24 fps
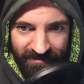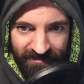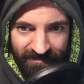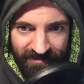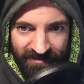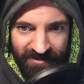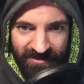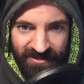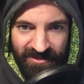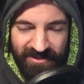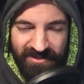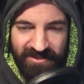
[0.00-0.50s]

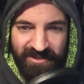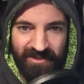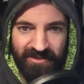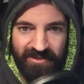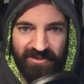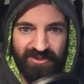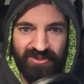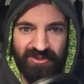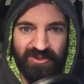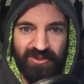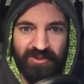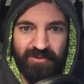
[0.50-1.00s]
let's just take the
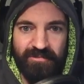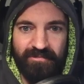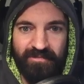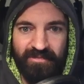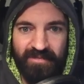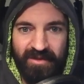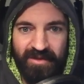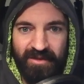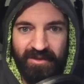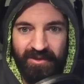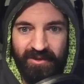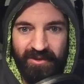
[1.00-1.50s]
suit.
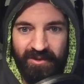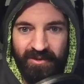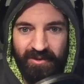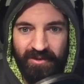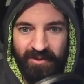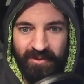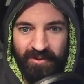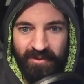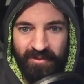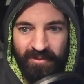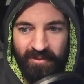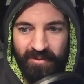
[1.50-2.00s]

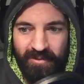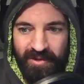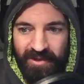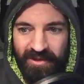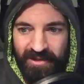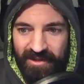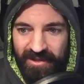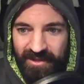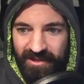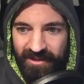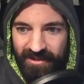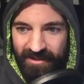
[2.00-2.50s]
We need
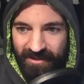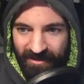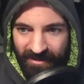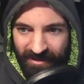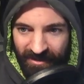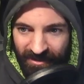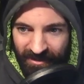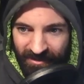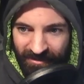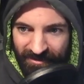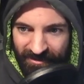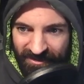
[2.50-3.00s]
to get our
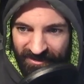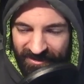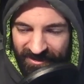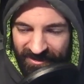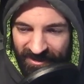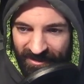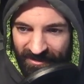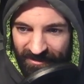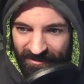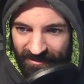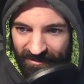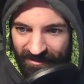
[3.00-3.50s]
other
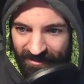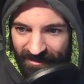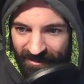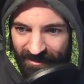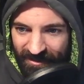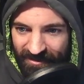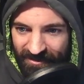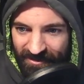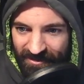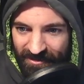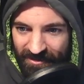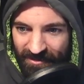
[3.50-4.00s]
settler
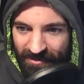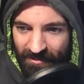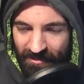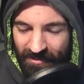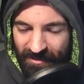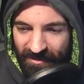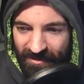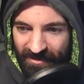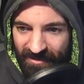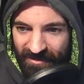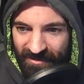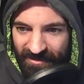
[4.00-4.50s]
into one
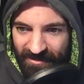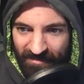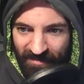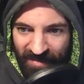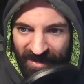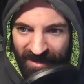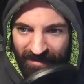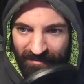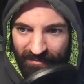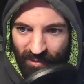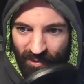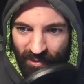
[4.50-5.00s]
of these
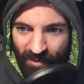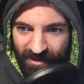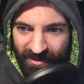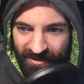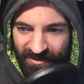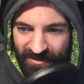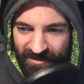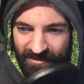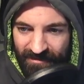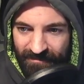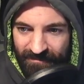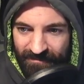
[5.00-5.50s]
bad
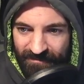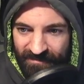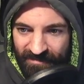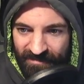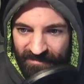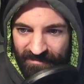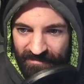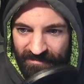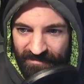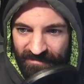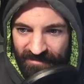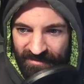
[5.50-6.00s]
boys.
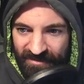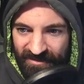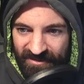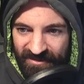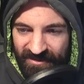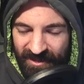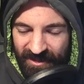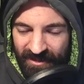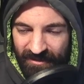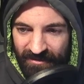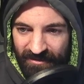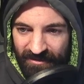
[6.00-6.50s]

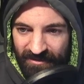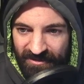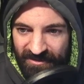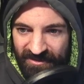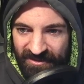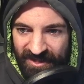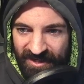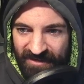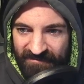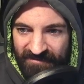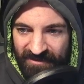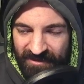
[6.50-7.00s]
Settler
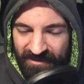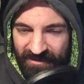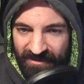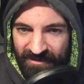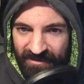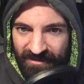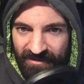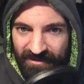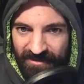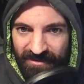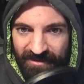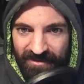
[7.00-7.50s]
Devon,
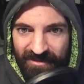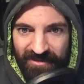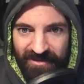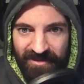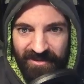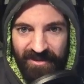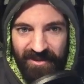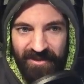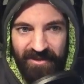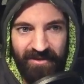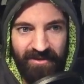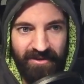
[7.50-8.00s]

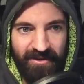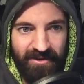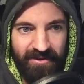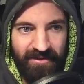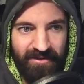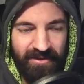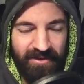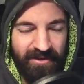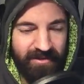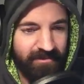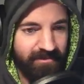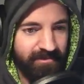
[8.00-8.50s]
get on
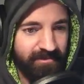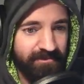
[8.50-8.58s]
it.